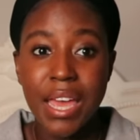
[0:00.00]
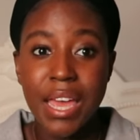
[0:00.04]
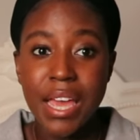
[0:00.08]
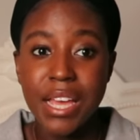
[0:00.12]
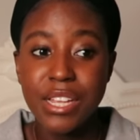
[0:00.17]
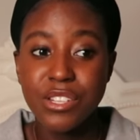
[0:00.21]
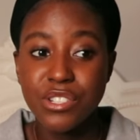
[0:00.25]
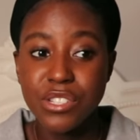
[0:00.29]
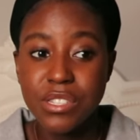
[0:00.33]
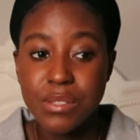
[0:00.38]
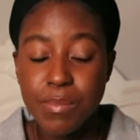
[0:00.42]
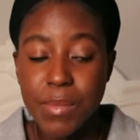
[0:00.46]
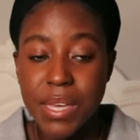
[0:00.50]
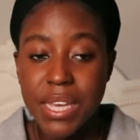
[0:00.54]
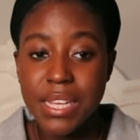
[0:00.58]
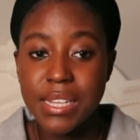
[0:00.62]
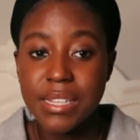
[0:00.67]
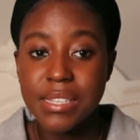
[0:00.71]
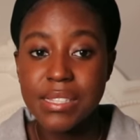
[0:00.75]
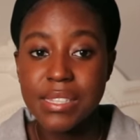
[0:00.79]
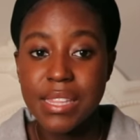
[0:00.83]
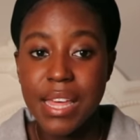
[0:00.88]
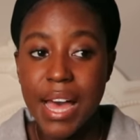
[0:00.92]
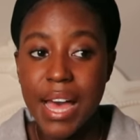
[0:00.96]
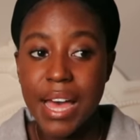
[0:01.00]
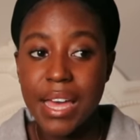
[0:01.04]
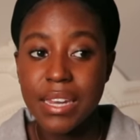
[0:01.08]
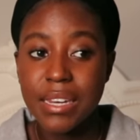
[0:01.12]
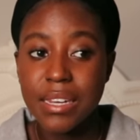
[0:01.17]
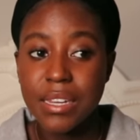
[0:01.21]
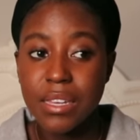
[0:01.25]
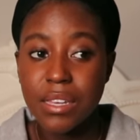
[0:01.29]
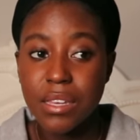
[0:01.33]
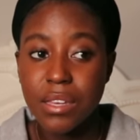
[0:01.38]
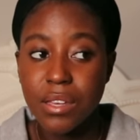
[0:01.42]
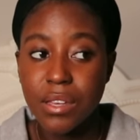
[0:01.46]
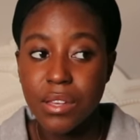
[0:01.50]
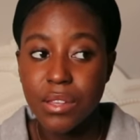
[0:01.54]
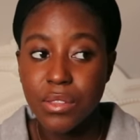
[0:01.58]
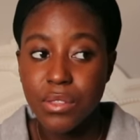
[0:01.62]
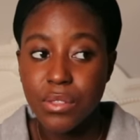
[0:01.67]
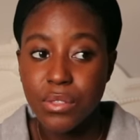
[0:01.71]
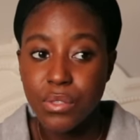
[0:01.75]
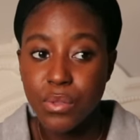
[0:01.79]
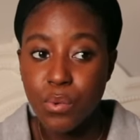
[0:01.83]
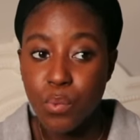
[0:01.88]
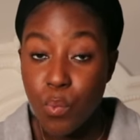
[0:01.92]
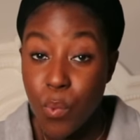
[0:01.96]
It just means that
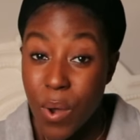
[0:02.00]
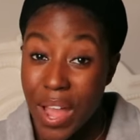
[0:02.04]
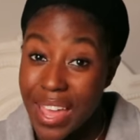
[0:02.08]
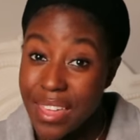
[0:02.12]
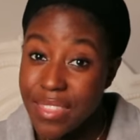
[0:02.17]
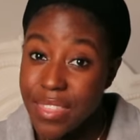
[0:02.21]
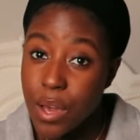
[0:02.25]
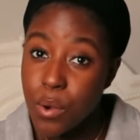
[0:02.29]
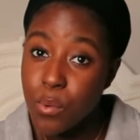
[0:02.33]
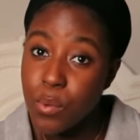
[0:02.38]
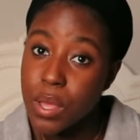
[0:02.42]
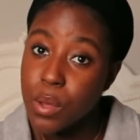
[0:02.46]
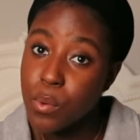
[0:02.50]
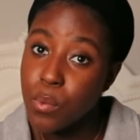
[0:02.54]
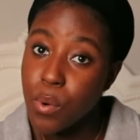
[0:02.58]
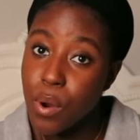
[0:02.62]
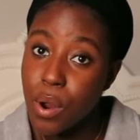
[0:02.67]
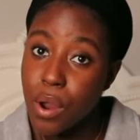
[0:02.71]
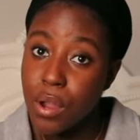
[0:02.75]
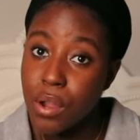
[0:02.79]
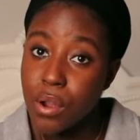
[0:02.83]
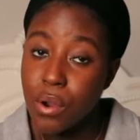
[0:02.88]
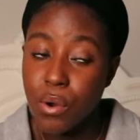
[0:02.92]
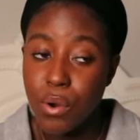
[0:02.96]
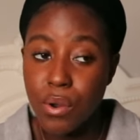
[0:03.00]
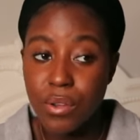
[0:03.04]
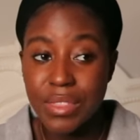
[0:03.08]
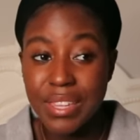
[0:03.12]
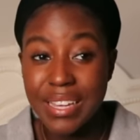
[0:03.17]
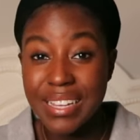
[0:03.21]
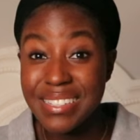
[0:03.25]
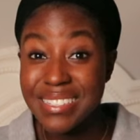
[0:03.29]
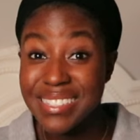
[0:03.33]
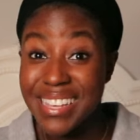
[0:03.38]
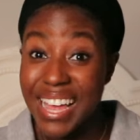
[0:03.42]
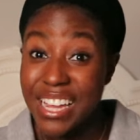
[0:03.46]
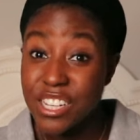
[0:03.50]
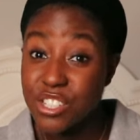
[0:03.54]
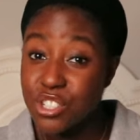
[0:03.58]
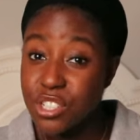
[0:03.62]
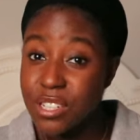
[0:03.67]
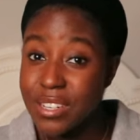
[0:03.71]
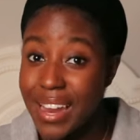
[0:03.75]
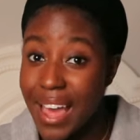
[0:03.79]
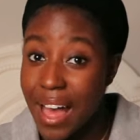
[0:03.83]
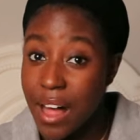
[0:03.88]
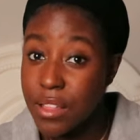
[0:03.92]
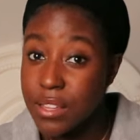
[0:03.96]
the way that we work or the
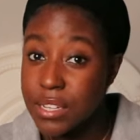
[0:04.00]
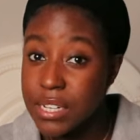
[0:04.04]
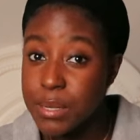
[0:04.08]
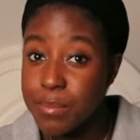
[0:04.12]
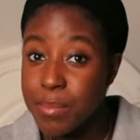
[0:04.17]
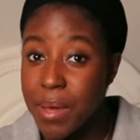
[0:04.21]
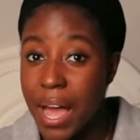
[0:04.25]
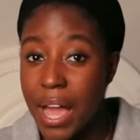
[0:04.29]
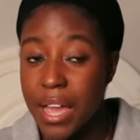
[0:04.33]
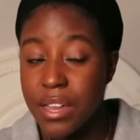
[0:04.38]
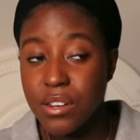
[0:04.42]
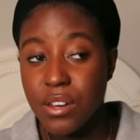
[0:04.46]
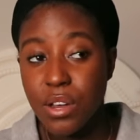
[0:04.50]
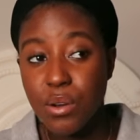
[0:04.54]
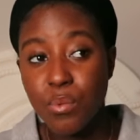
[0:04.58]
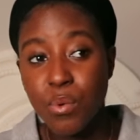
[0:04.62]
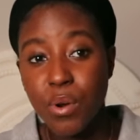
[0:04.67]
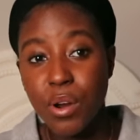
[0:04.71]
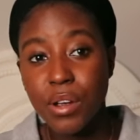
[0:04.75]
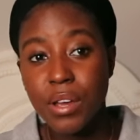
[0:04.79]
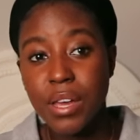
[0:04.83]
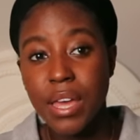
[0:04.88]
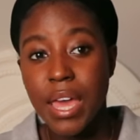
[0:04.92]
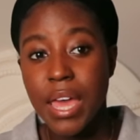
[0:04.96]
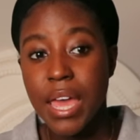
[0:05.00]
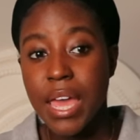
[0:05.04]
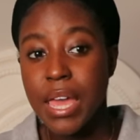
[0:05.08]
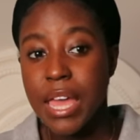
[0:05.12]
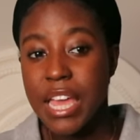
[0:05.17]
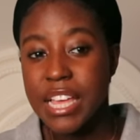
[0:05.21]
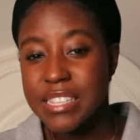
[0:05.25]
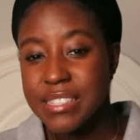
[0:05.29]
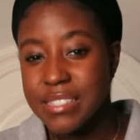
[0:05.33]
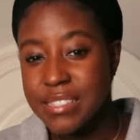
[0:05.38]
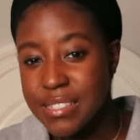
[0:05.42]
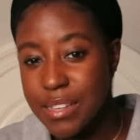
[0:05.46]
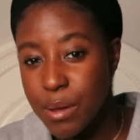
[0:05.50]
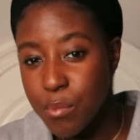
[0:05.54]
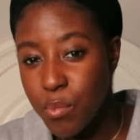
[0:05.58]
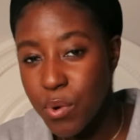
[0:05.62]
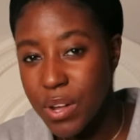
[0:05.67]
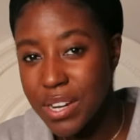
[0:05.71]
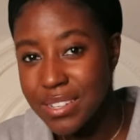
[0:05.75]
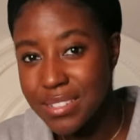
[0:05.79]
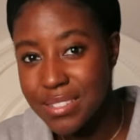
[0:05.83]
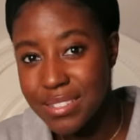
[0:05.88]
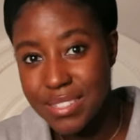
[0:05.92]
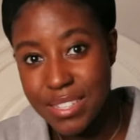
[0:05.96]
intentionality behind our work is
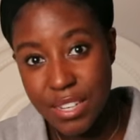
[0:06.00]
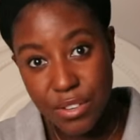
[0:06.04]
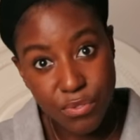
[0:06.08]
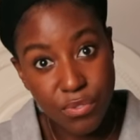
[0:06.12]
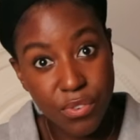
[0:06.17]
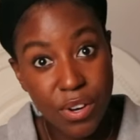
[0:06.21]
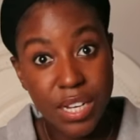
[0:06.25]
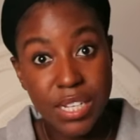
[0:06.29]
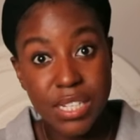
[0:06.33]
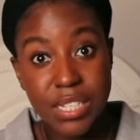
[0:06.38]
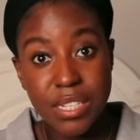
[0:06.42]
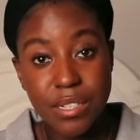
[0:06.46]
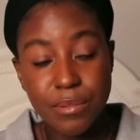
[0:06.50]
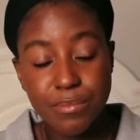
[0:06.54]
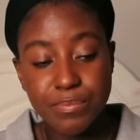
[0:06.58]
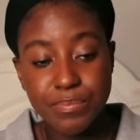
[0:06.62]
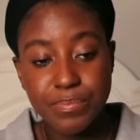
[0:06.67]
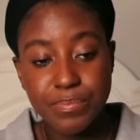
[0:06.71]
somewhat different.